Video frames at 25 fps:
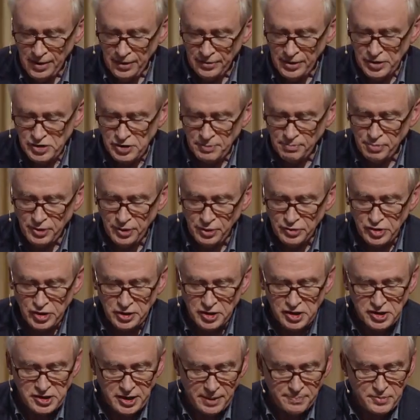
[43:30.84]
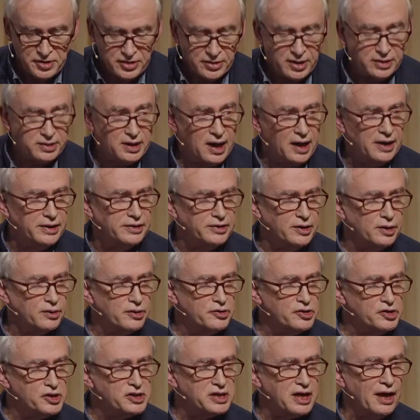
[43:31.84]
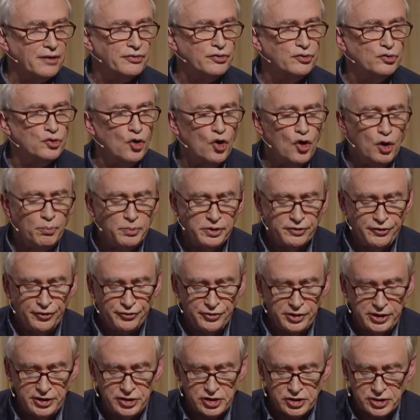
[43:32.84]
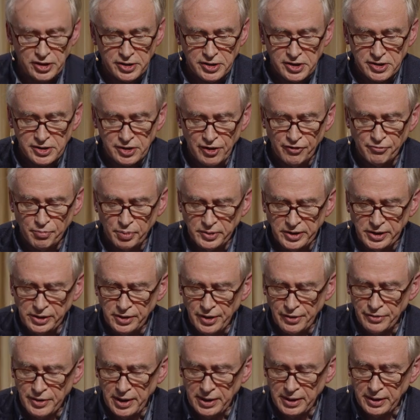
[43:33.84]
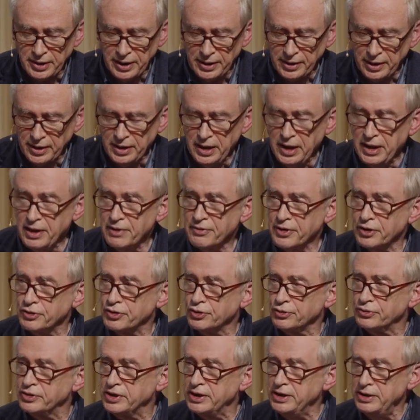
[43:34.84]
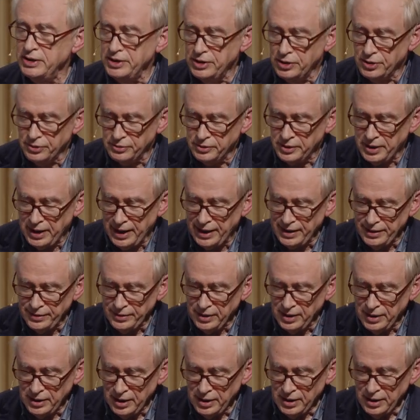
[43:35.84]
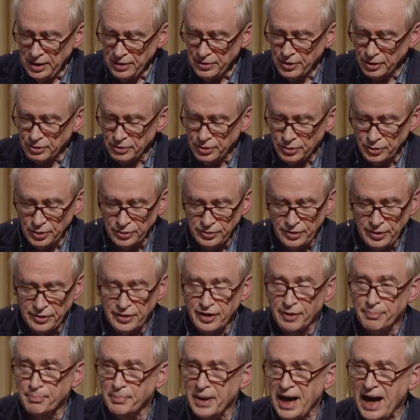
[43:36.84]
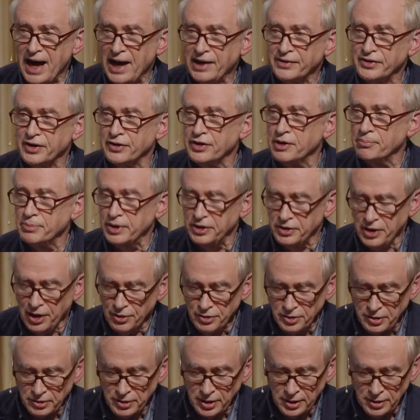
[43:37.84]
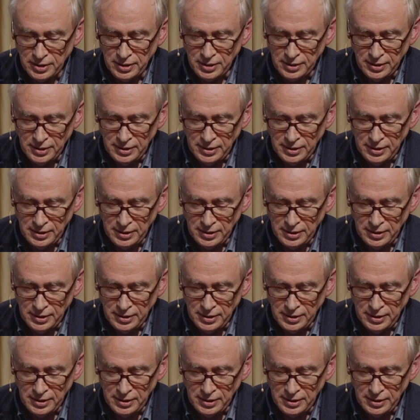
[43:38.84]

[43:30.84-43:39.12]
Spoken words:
This approach accepts that ideologies are normal features of political thinking that routinely contain the good, the bad, and the mediocre.